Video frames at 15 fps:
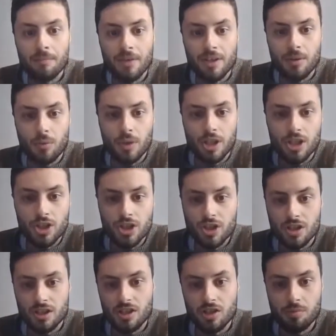in which
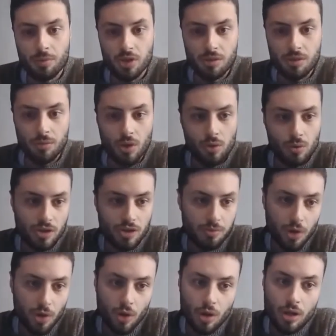it is possible to
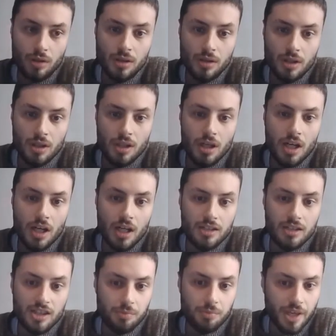explore
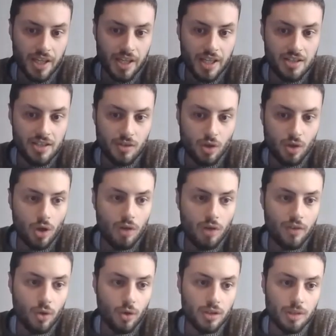the space of
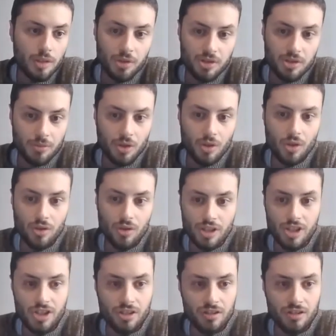all the possible
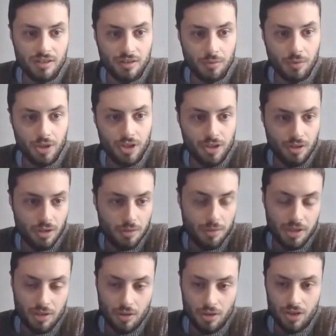conditions in which your
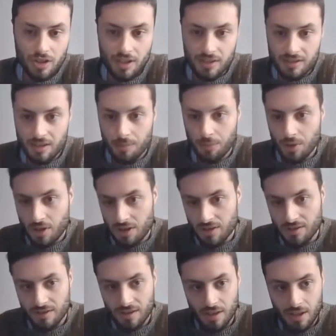biological sample
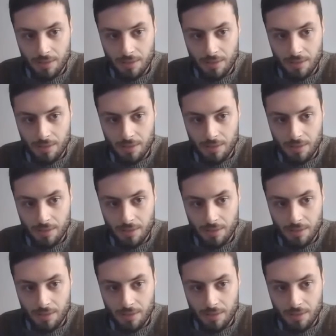is